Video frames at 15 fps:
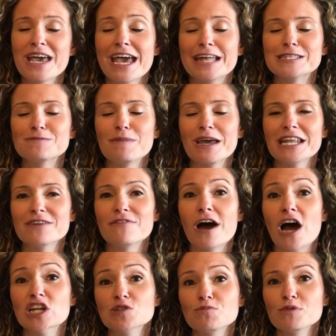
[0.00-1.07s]
It's made of
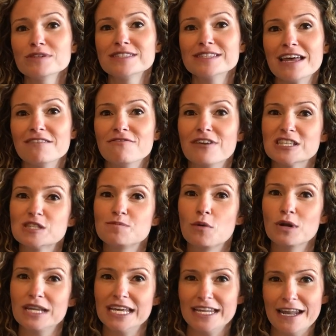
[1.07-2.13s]
100%
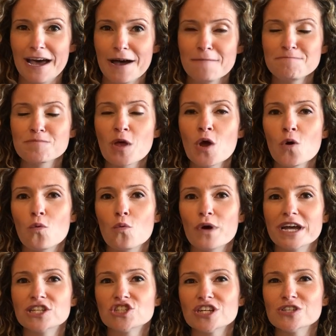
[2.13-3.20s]
Vespolina,
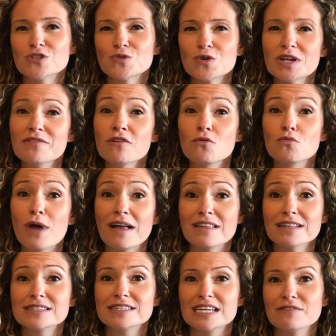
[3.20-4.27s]
which is sort of a
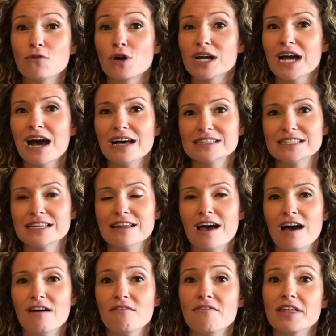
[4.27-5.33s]
relative or cousin
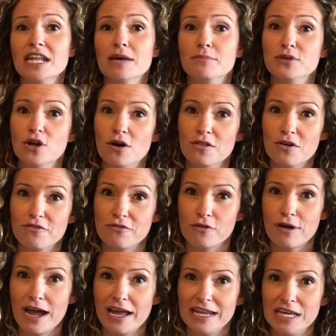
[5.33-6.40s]
of the Nebbiolo
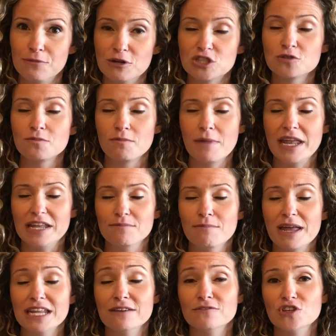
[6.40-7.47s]
variety, which
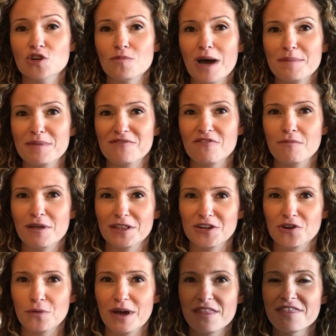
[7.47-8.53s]
many of you might be
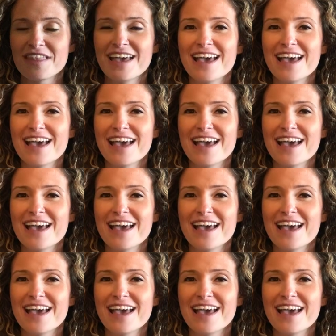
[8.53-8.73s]
familiar with.